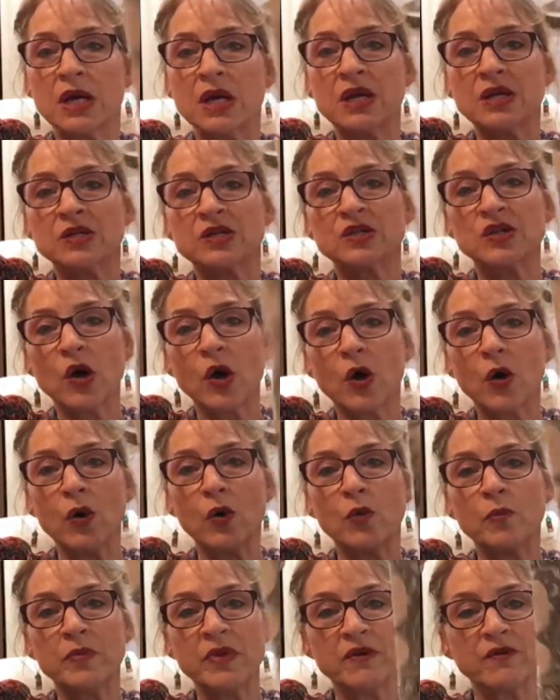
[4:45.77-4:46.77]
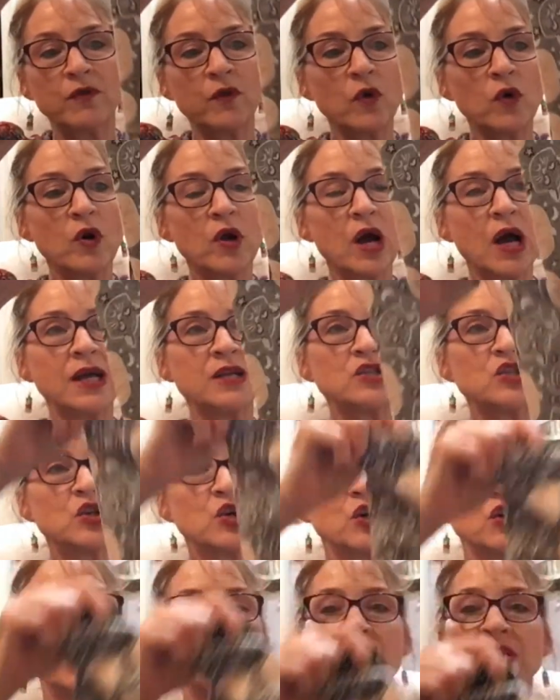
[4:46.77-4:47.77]
So before I
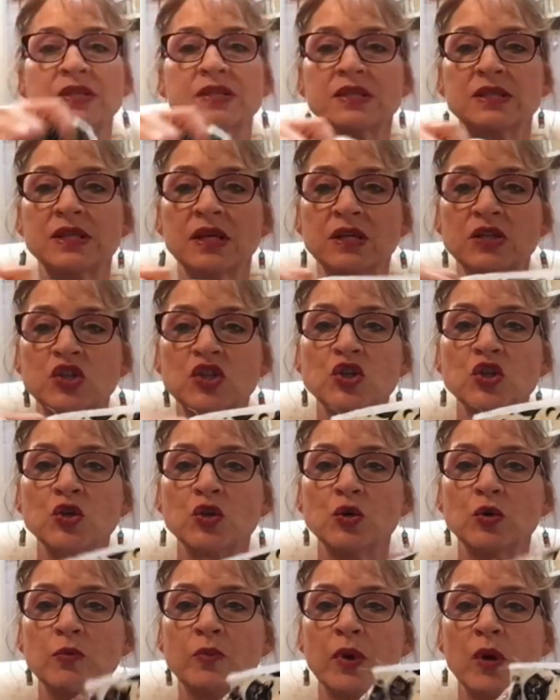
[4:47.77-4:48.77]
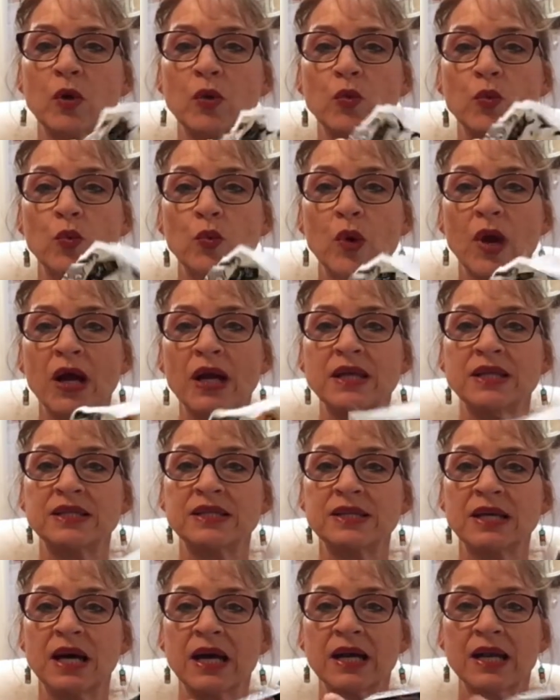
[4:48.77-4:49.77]
turn this tube right
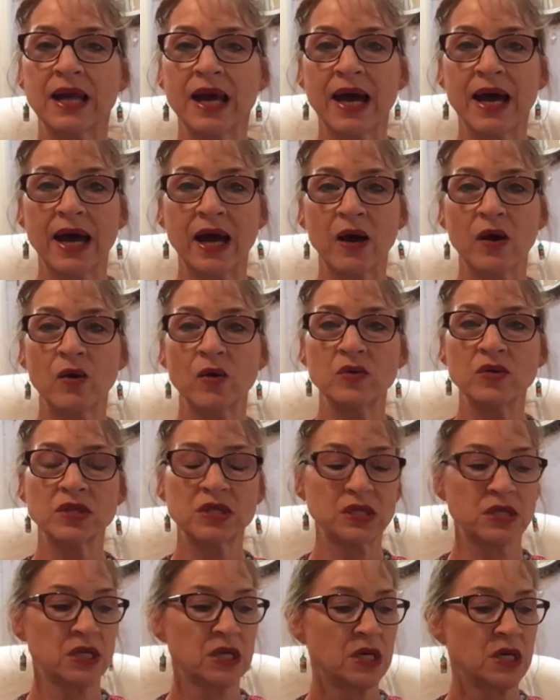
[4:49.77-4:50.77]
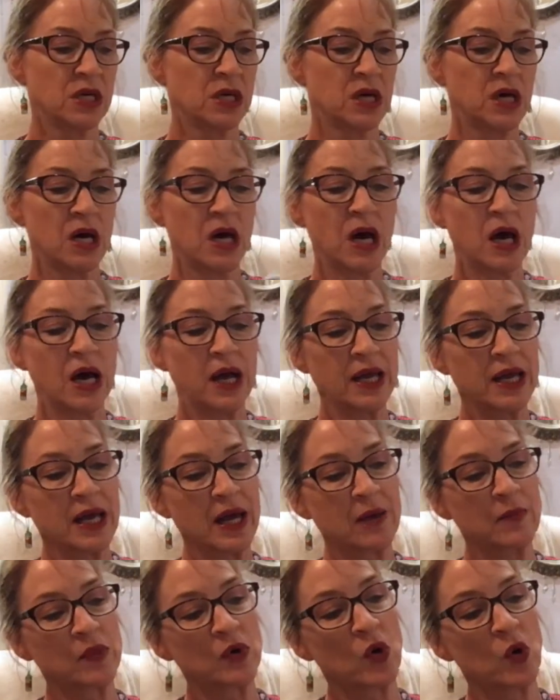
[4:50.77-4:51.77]
side out, I
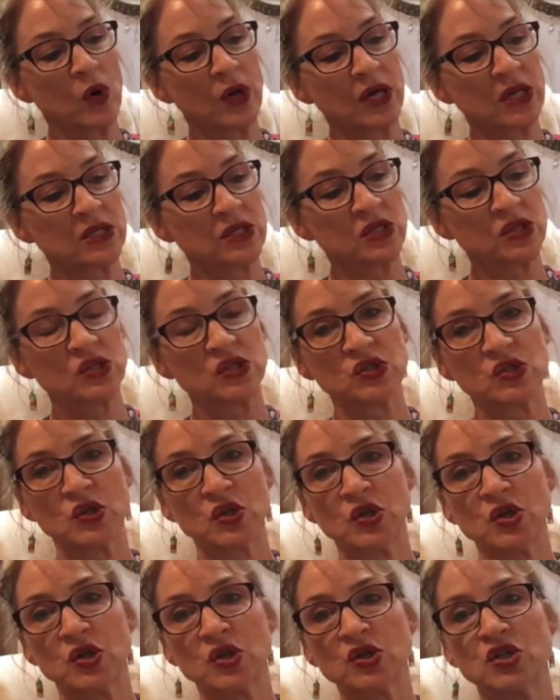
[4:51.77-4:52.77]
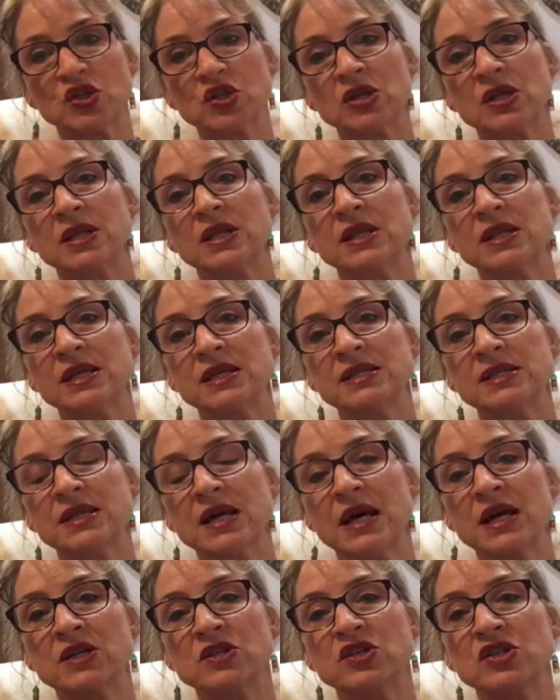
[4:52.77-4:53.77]
am going to serge these
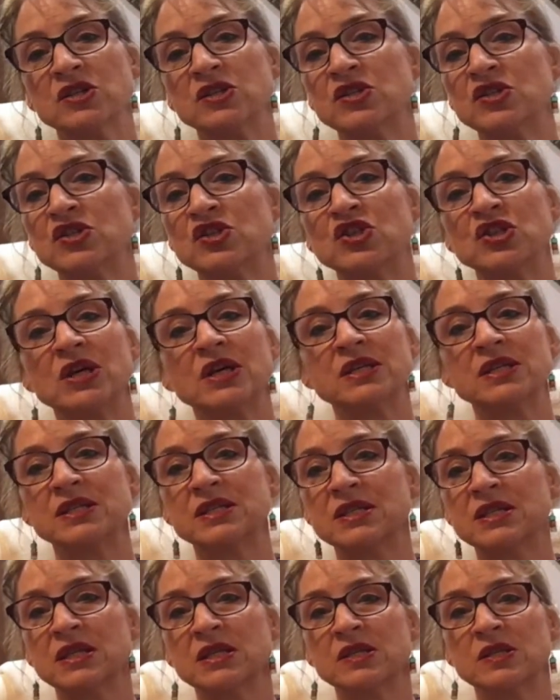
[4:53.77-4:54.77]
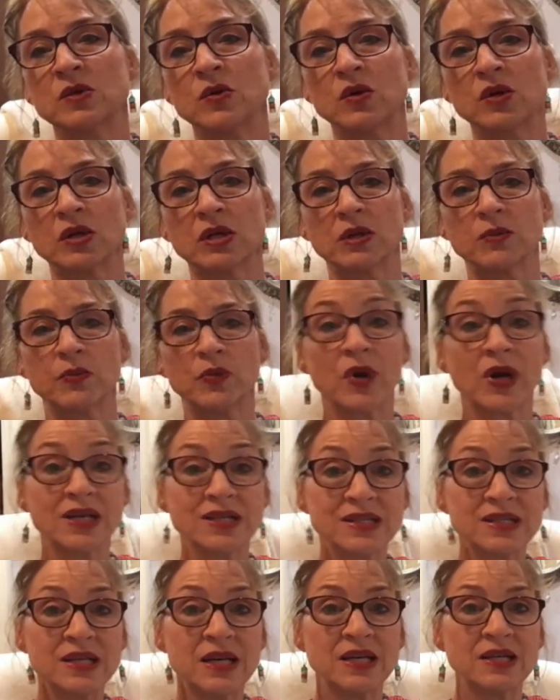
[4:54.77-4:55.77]
edges just so it'll
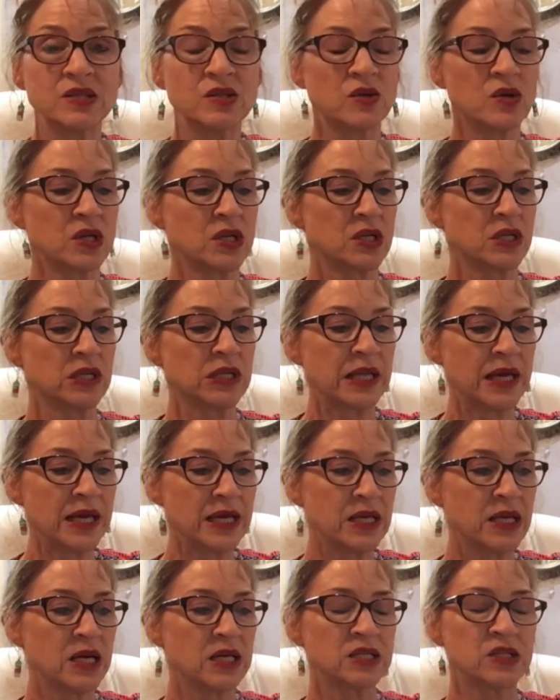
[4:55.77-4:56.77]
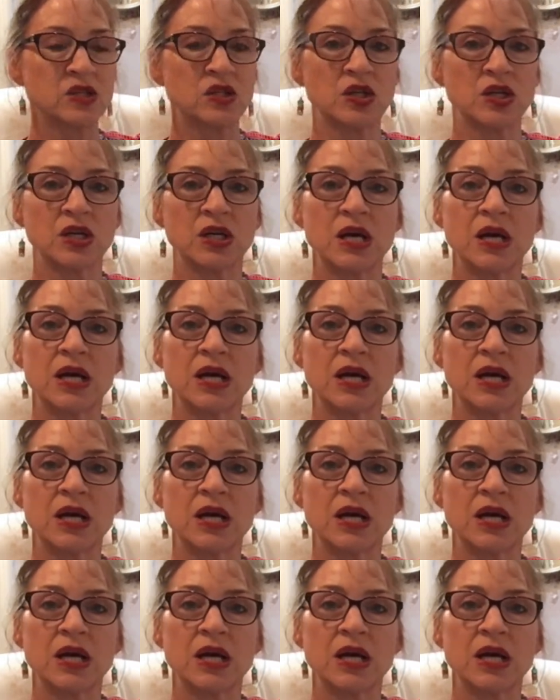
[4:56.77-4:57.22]
press nicer, it'll lay nicer,